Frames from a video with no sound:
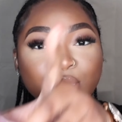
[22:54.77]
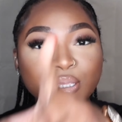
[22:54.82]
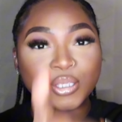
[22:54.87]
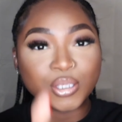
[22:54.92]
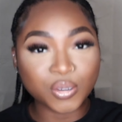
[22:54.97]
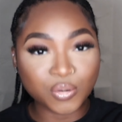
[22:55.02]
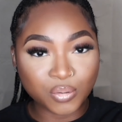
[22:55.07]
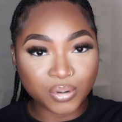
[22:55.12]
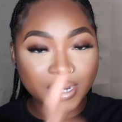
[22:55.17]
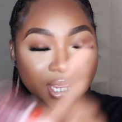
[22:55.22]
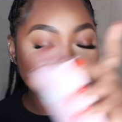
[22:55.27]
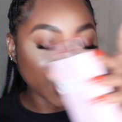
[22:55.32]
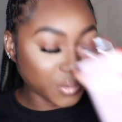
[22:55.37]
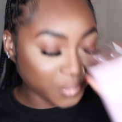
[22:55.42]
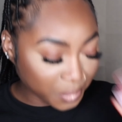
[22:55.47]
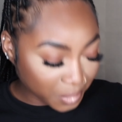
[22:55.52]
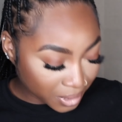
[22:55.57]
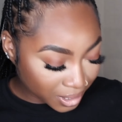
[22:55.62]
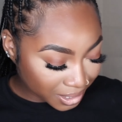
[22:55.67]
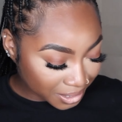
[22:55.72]
you
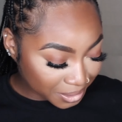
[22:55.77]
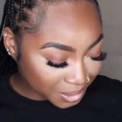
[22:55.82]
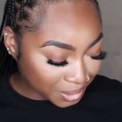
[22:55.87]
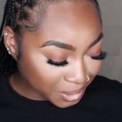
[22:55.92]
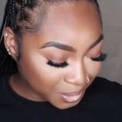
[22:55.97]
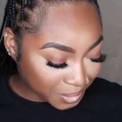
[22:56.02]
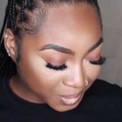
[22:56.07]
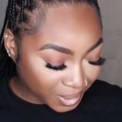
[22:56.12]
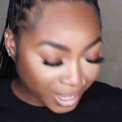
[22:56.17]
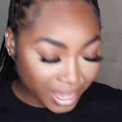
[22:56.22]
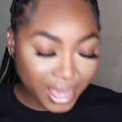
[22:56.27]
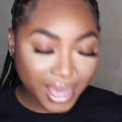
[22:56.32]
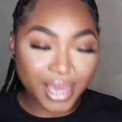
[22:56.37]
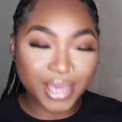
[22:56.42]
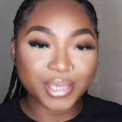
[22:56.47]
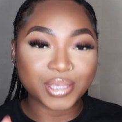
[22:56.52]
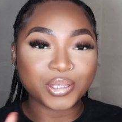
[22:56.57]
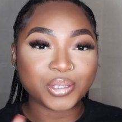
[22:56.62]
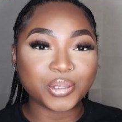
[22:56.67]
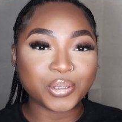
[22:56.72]
need one, okay?
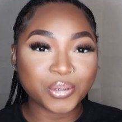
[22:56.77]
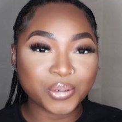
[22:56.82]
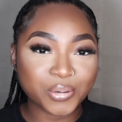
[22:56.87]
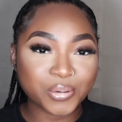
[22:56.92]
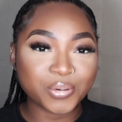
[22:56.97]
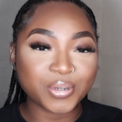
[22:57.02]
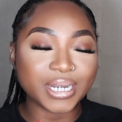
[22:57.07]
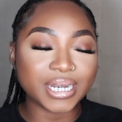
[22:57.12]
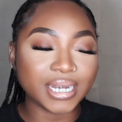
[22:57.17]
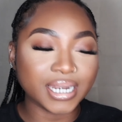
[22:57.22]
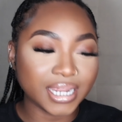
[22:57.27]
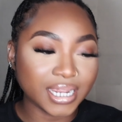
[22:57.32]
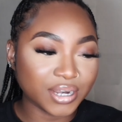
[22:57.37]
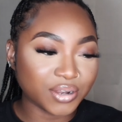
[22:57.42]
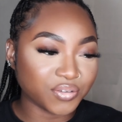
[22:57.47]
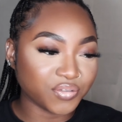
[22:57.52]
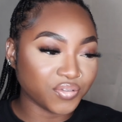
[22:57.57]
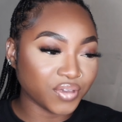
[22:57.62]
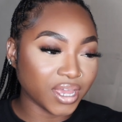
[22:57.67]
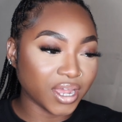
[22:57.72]
You need
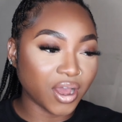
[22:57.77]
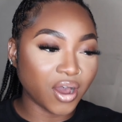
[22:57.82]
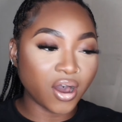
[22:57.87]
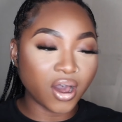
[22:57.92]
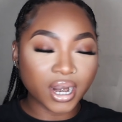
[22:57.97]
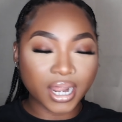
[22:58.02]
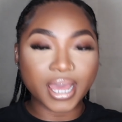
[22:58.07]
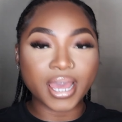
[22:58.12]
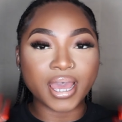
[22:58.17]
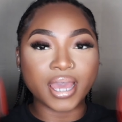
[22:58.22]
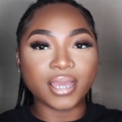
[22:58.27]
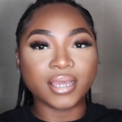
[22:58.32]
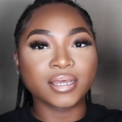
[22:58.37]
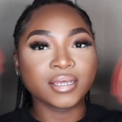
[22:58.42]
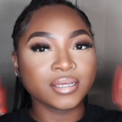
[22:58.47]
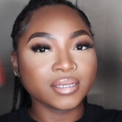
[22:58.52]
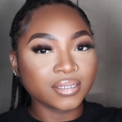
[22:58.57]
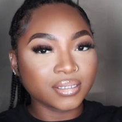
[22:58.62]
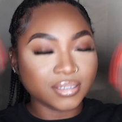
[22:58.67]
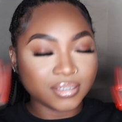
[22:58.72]
a fan. All that,